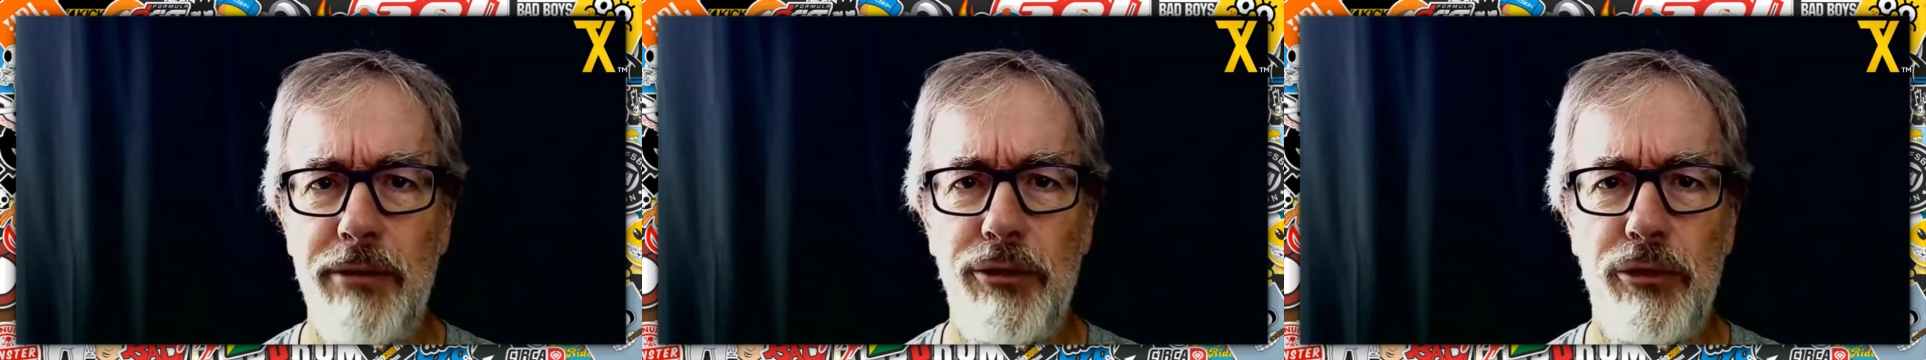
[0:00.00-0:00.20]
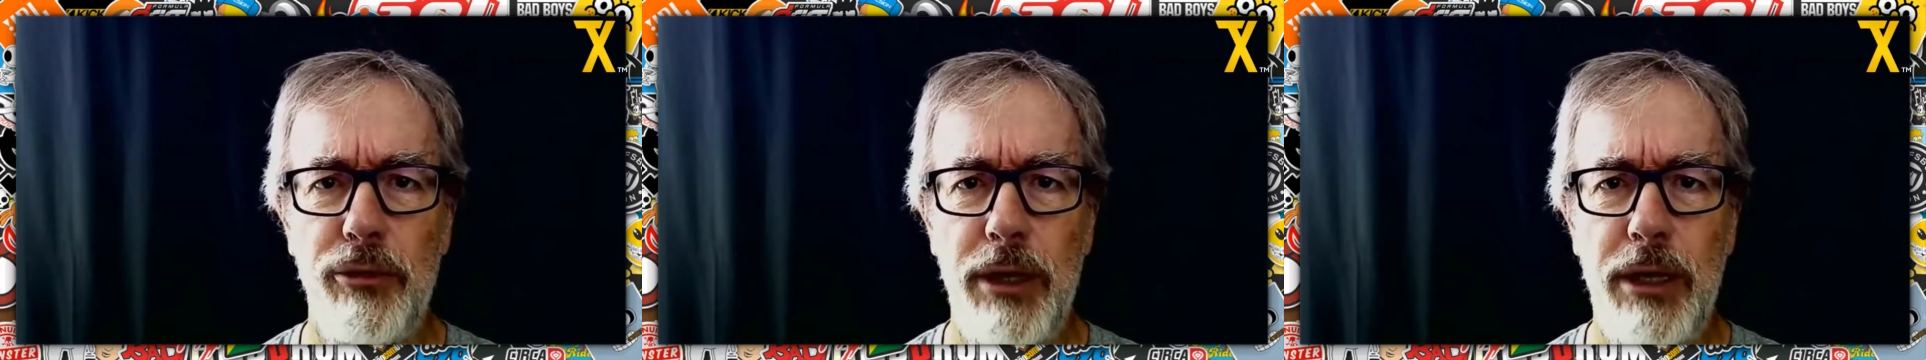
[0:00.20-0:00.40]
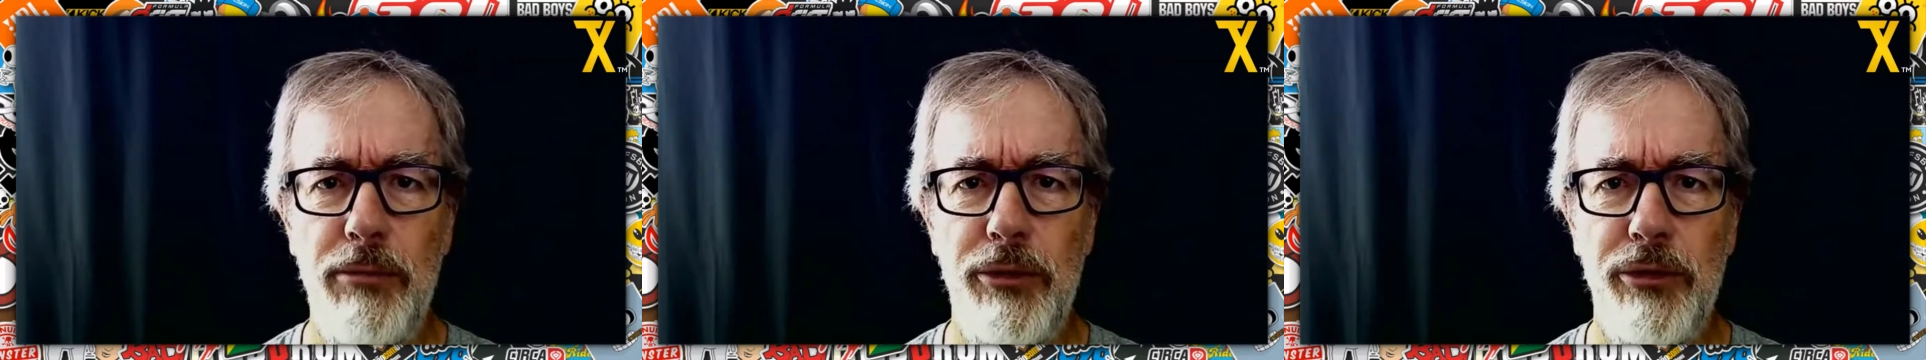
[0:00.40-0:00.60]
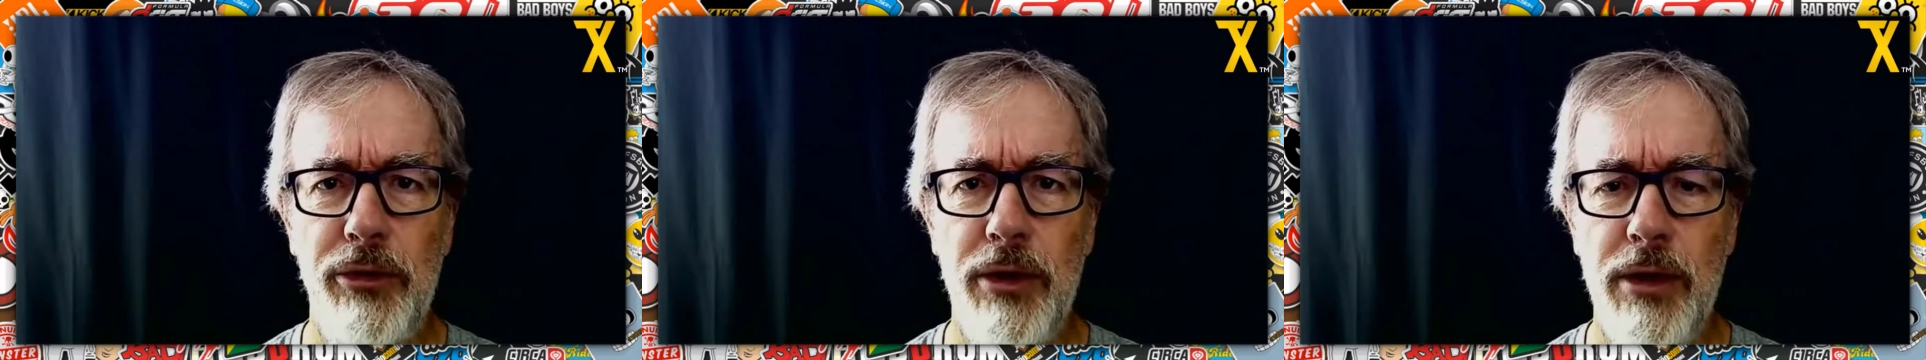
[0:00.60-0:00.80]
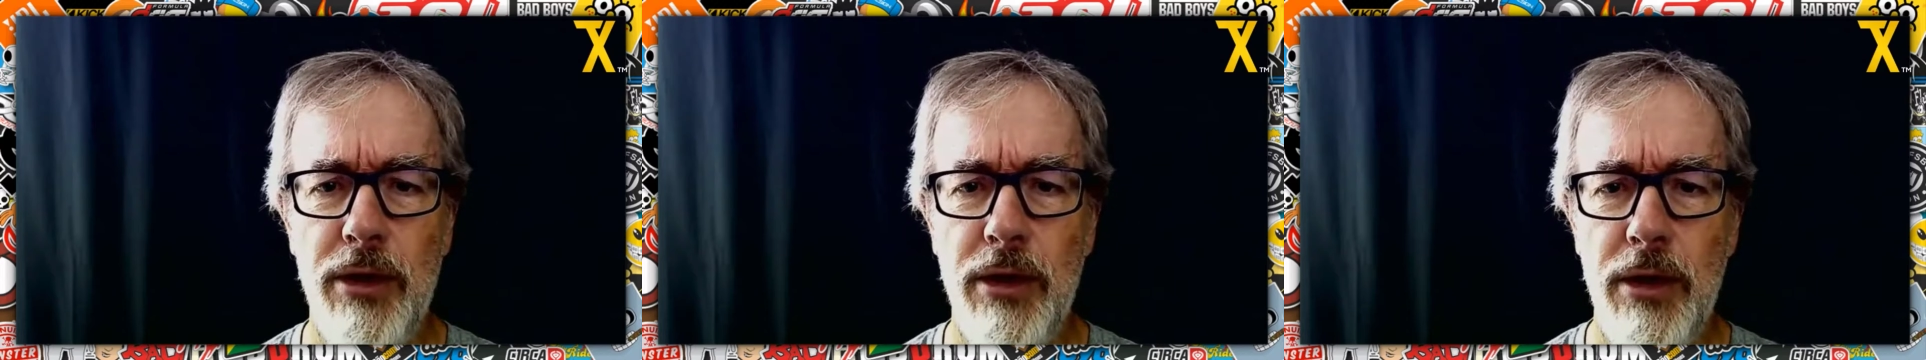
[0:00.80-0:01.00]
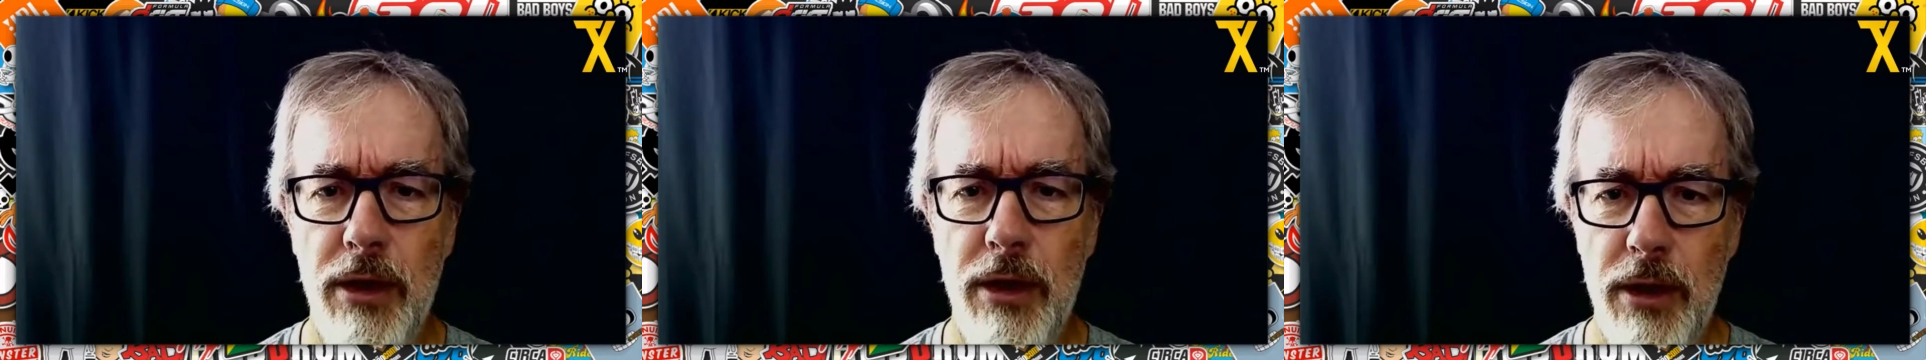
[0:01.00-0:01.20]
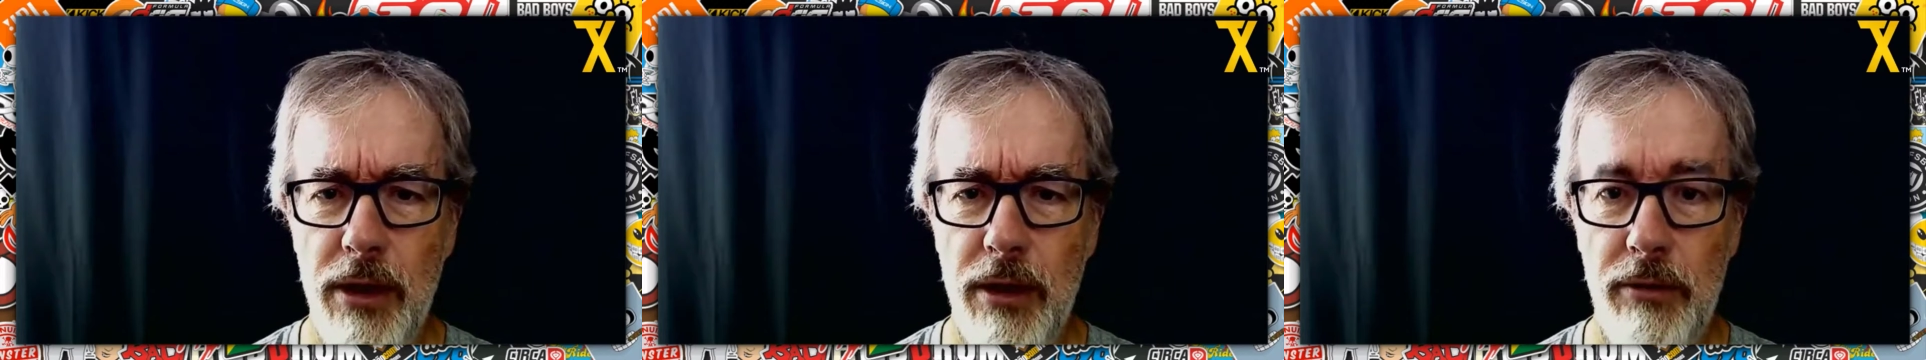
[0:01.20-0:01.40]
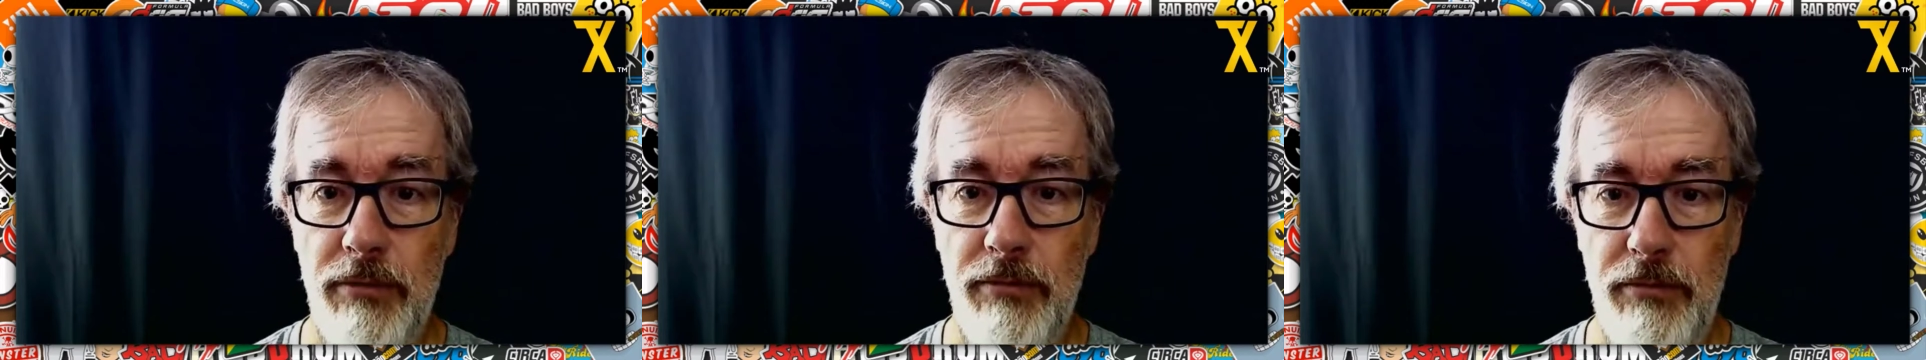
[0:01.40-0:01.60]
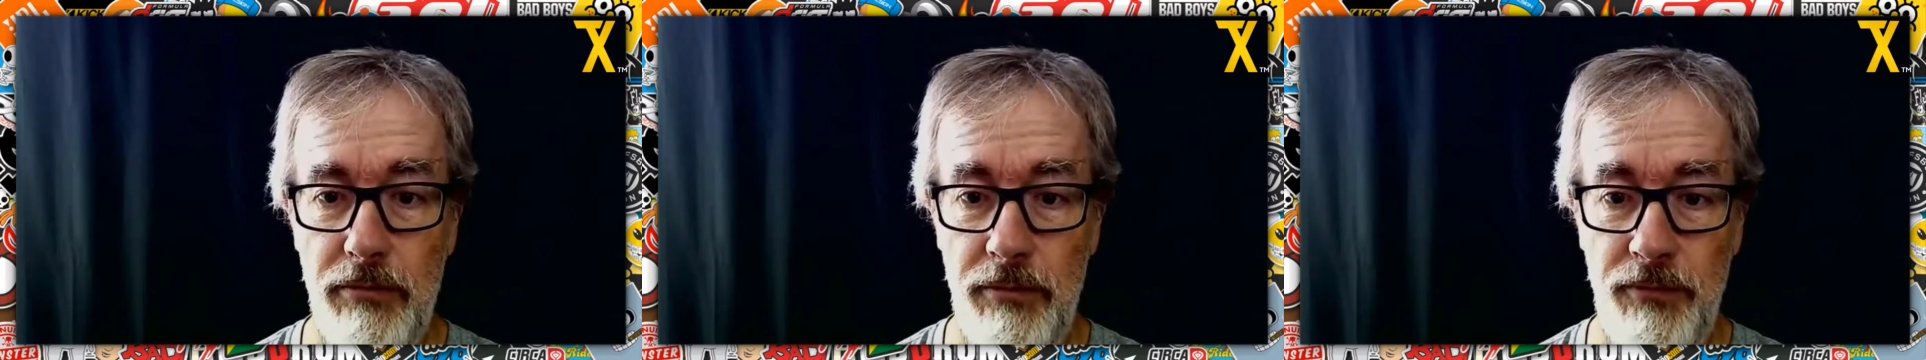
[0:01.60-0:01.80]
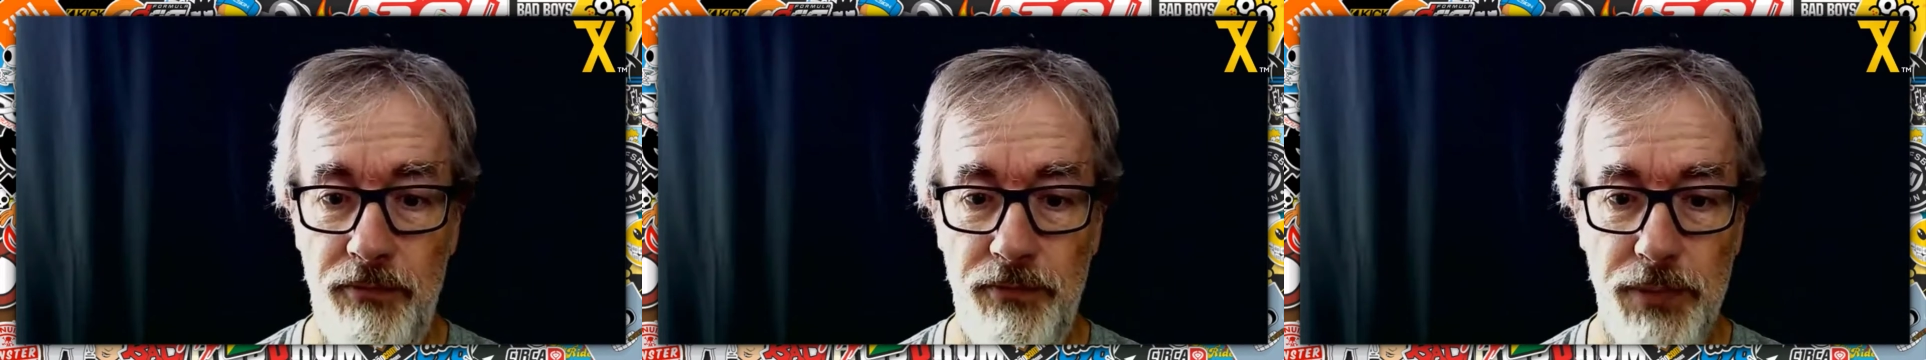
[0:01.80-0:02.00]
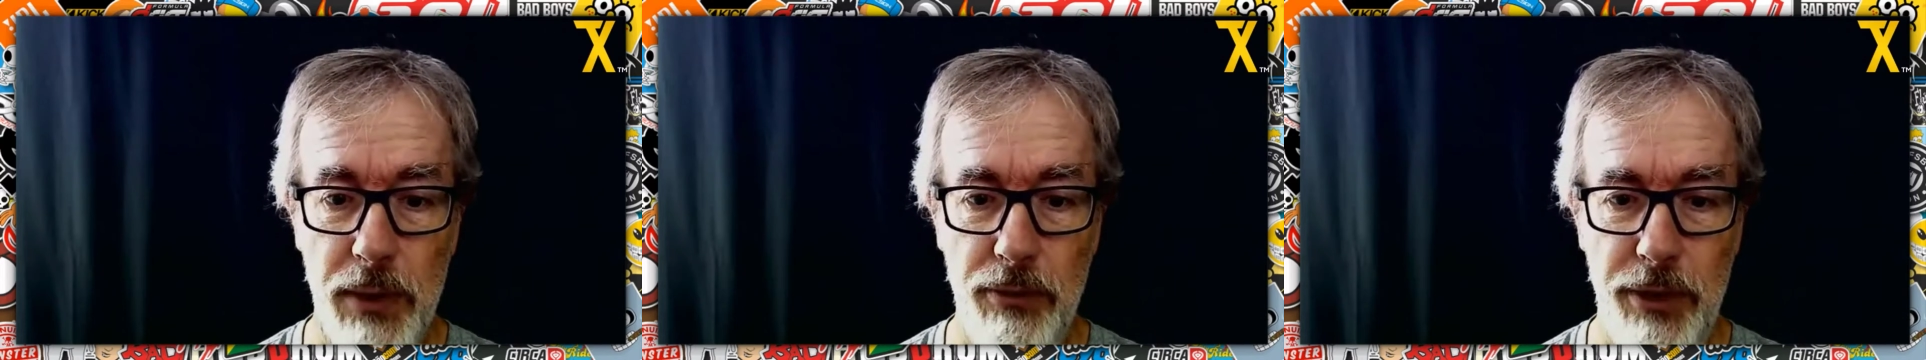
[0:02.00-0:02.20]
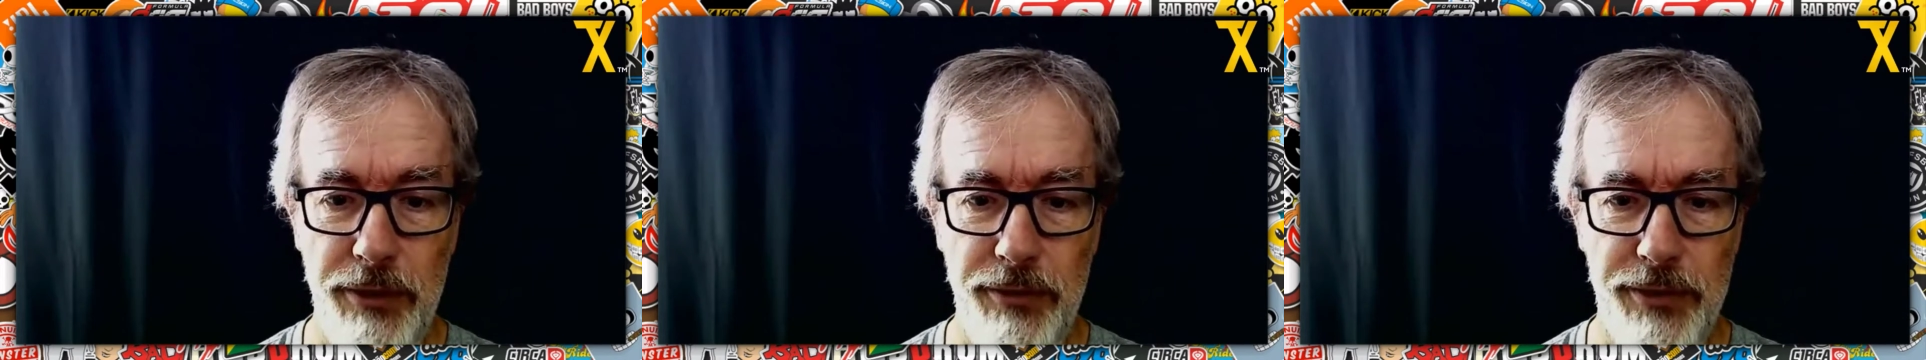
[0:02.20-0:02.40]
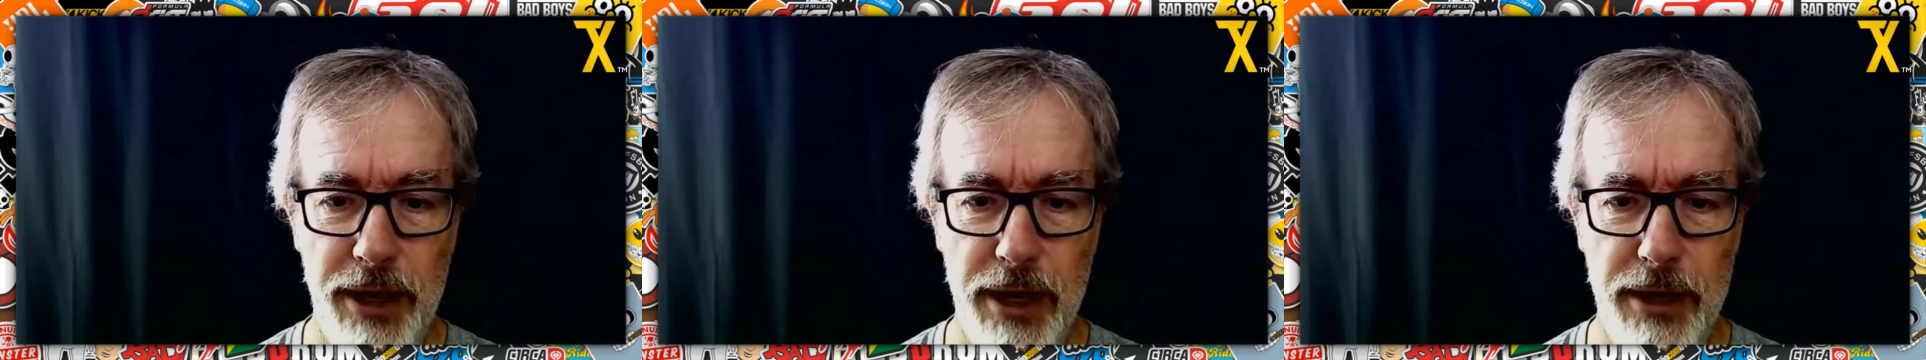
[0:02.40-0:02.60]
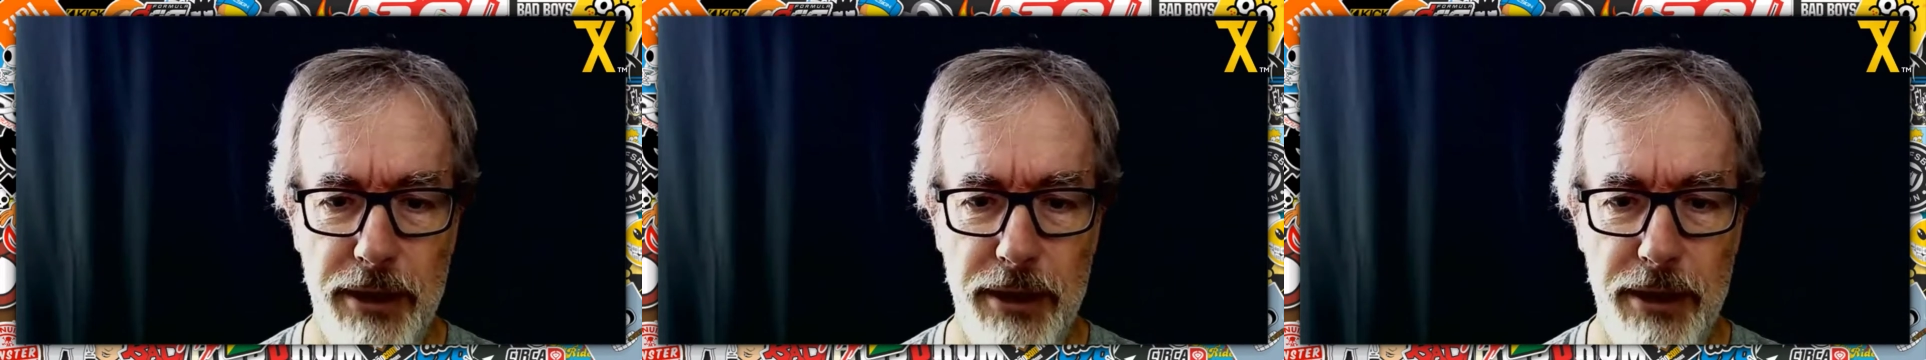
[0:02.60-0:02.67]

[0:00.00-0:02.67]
streams, we've